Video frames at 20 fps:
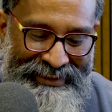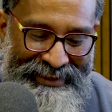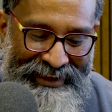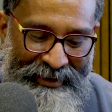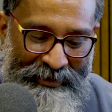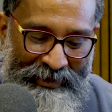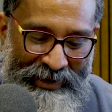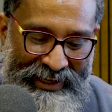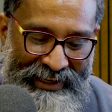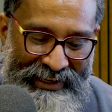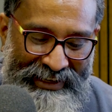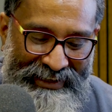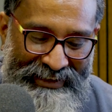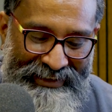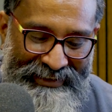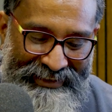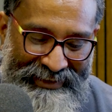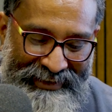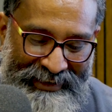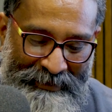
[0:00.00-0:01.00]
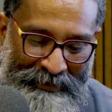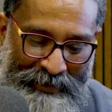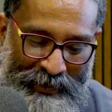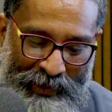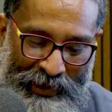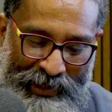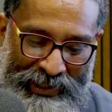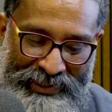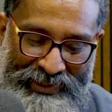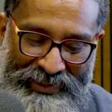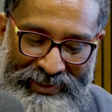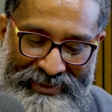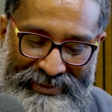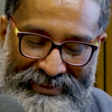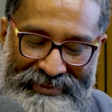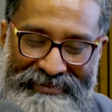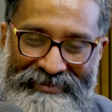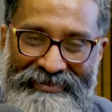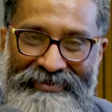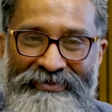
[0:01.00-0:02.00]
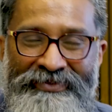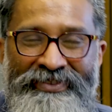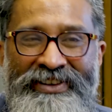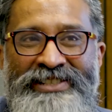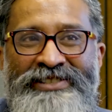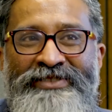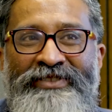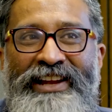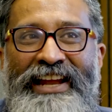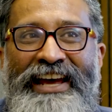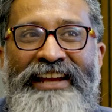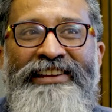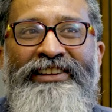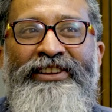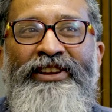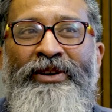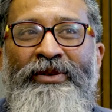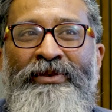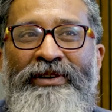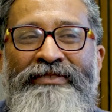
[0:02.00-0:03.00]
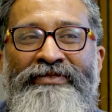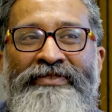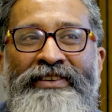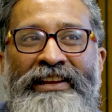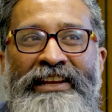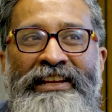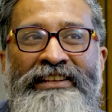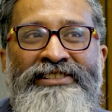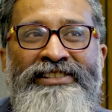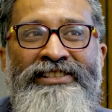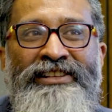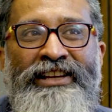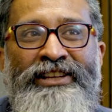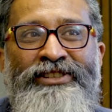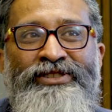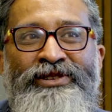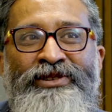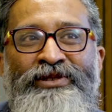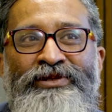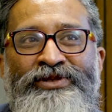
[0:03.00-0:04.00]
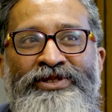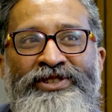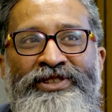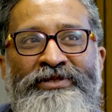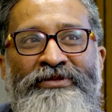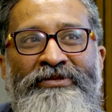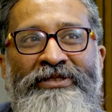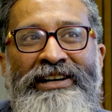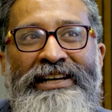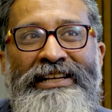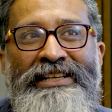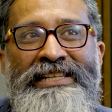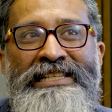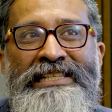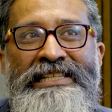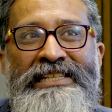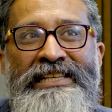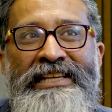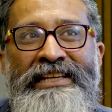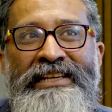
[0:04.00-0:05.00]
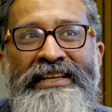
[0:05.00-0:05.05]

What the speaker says: I mean, he brought... First of all, I didn't know what financial exclusion was